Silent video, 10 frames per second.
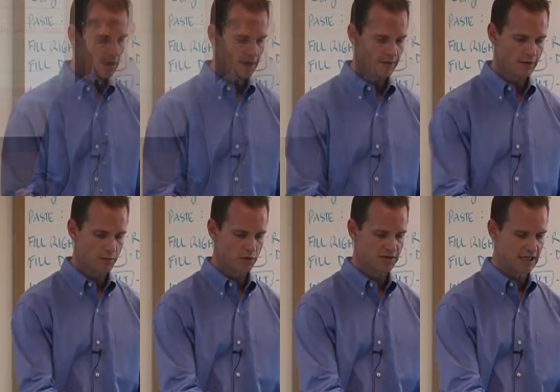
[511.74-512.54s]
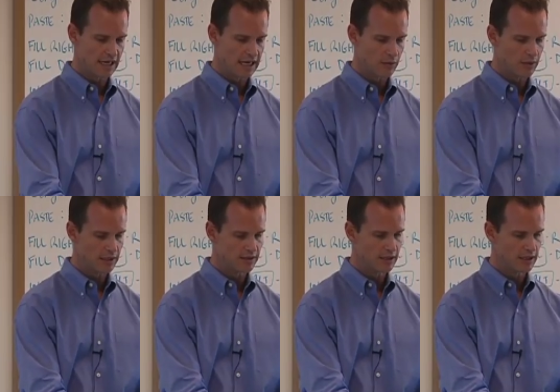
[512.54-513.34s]
And then the percent equity
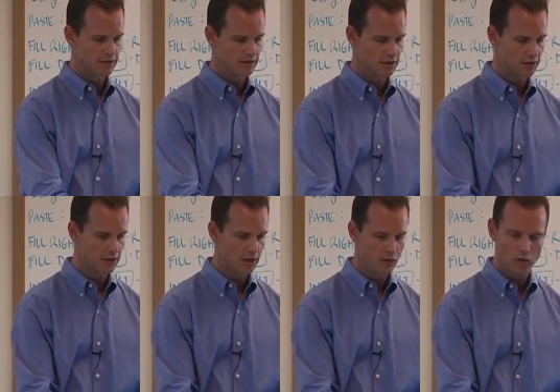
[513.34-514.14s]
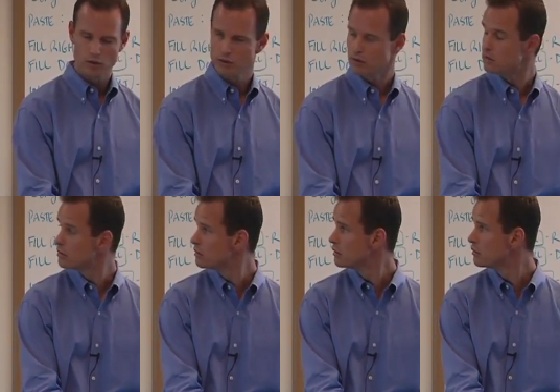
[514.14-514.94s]
to the unsecured note holder,
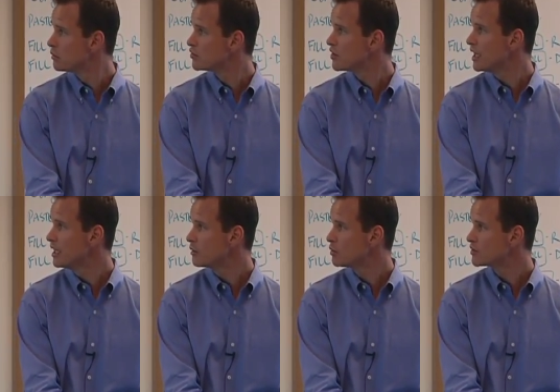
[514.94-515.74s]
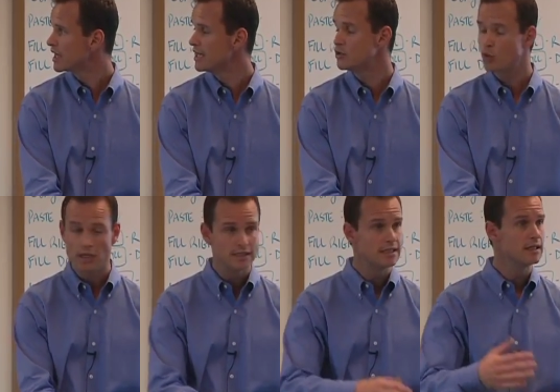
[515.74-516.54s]
we'll say equals
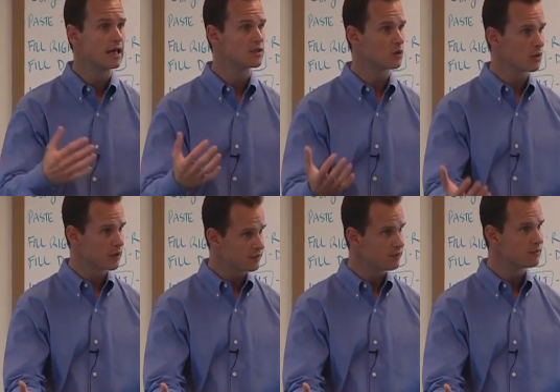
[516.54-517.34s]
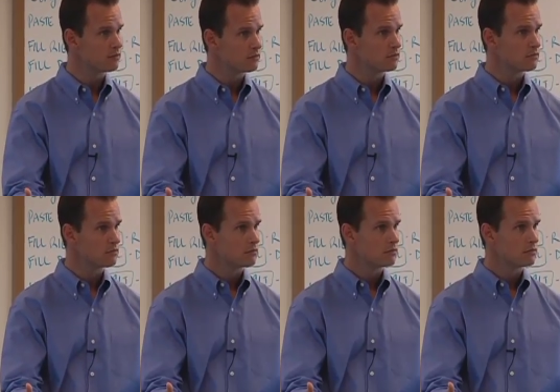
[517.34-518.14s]
K20. That's where we've
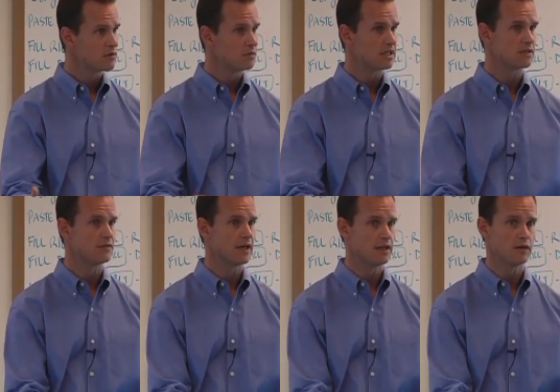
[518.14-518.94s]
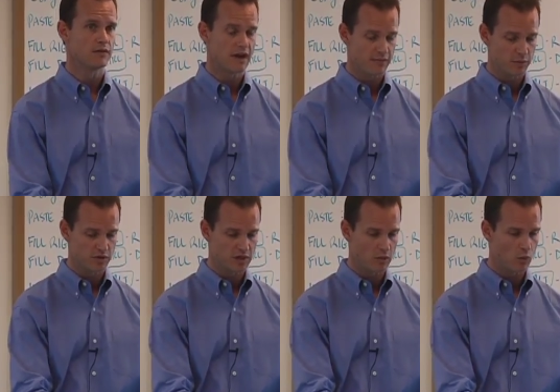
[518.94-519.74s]
specified their
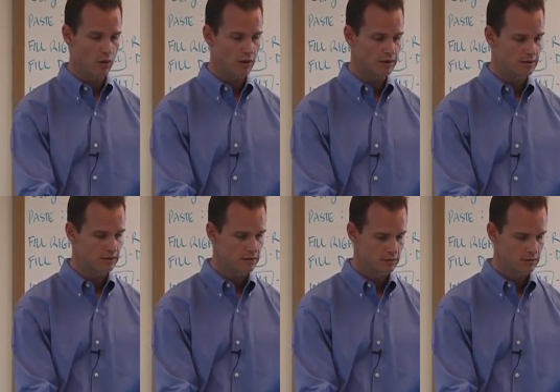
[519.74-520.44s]
5% warrant.